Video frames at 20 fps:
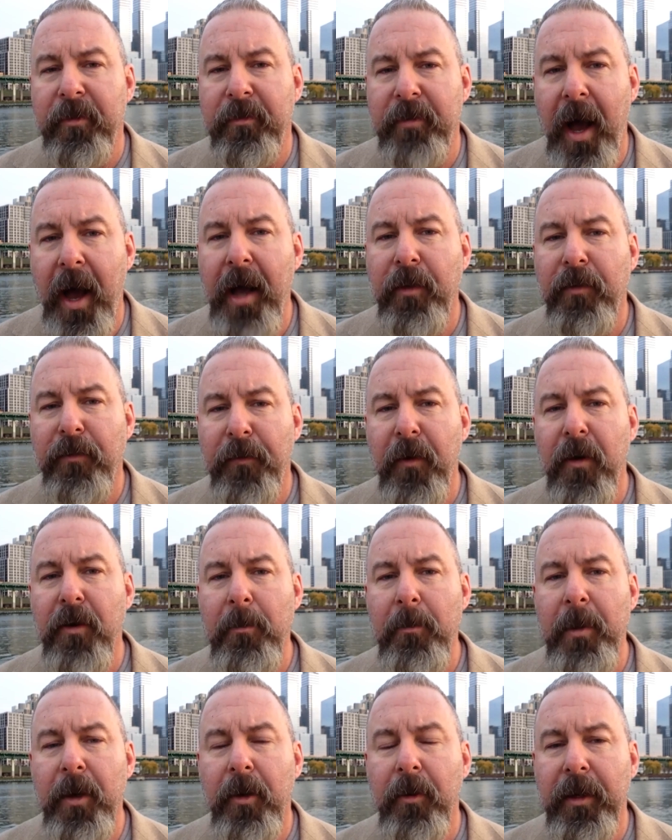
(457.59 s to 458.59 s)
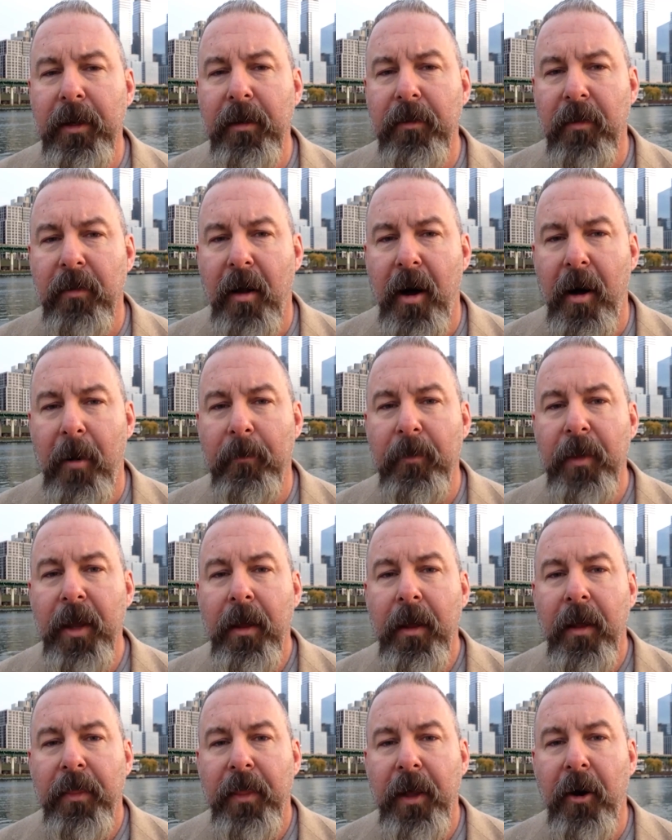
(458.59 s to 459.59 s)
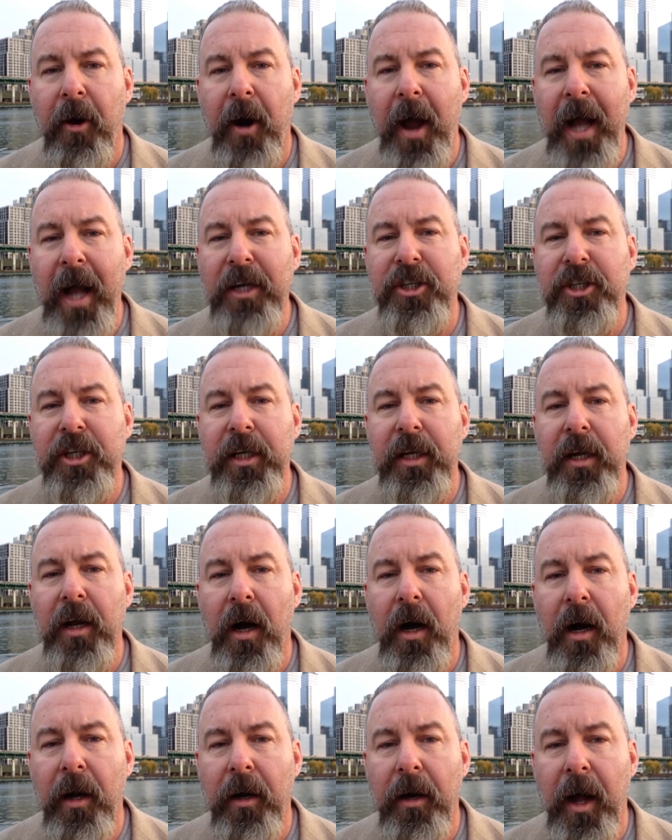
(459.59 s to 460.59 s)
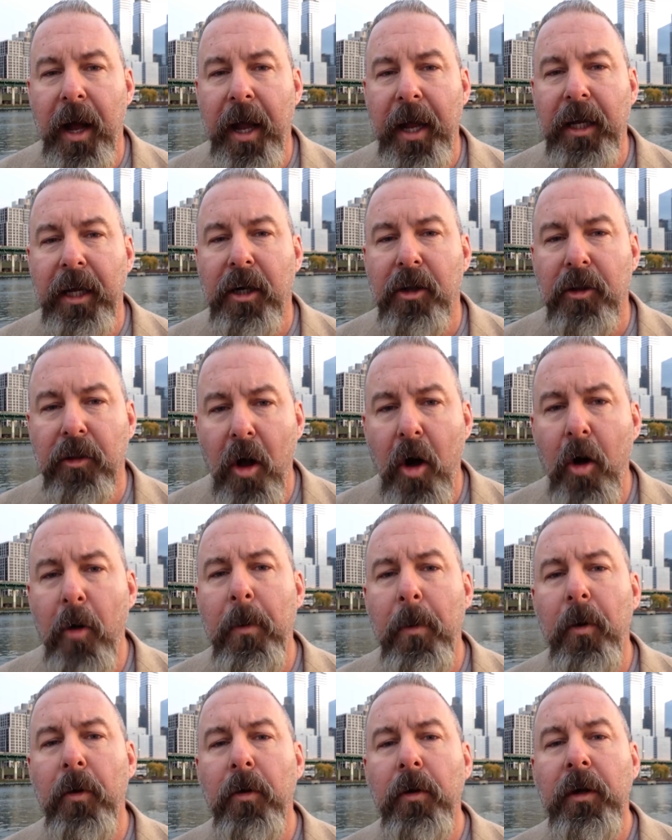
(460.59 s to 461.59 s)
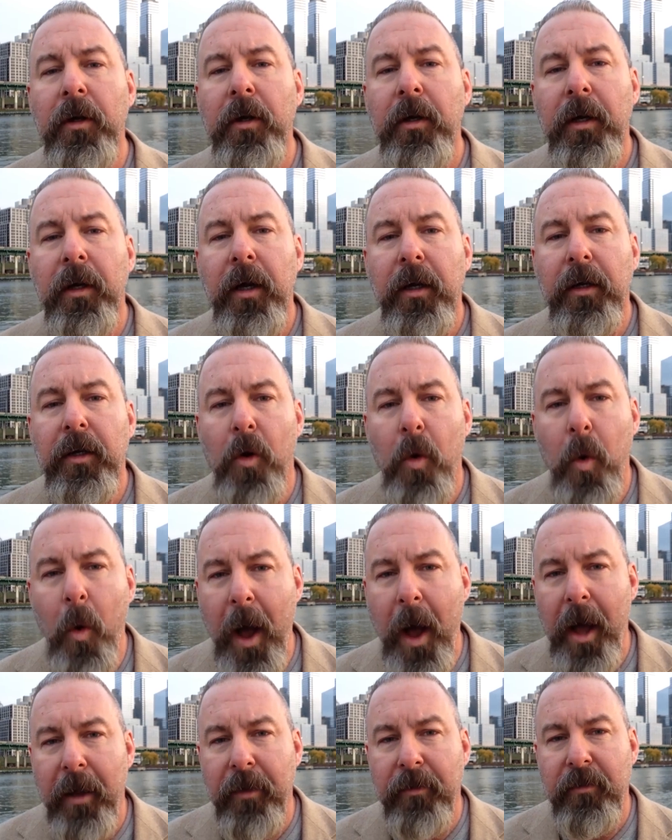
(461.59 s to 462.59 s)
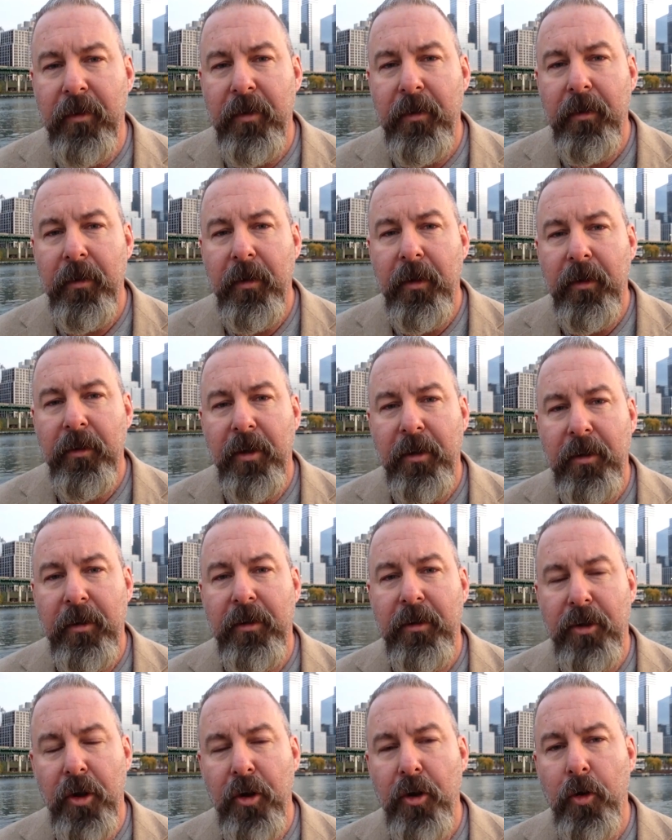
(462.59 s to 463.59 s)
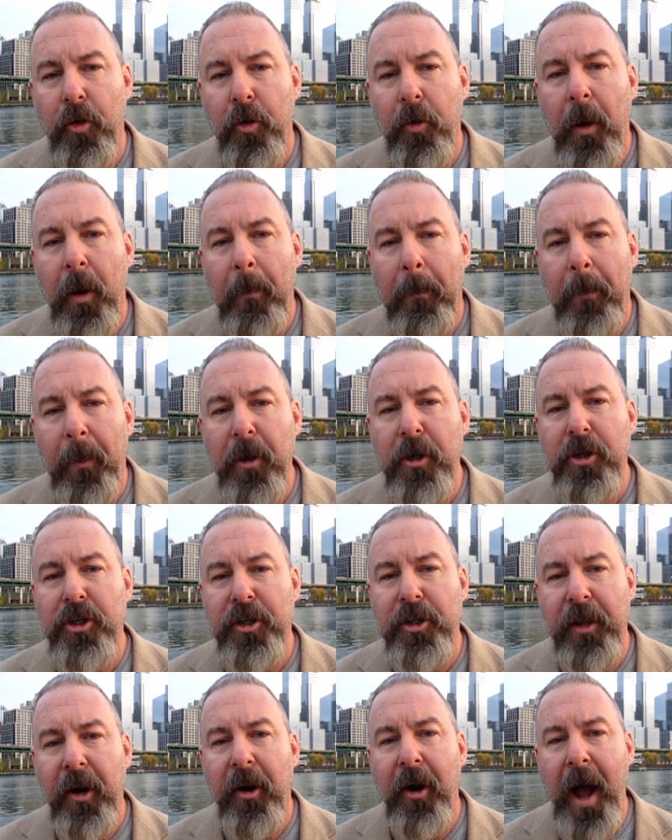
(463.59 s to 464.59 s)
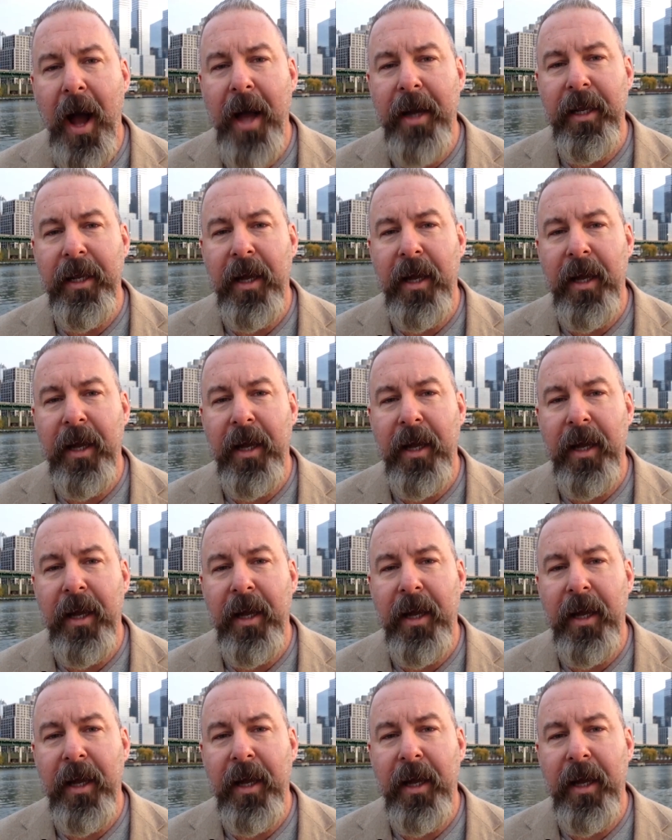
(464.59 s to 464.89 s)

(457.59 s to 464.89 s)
besides fundamental Islam that are actually on a global quest to push their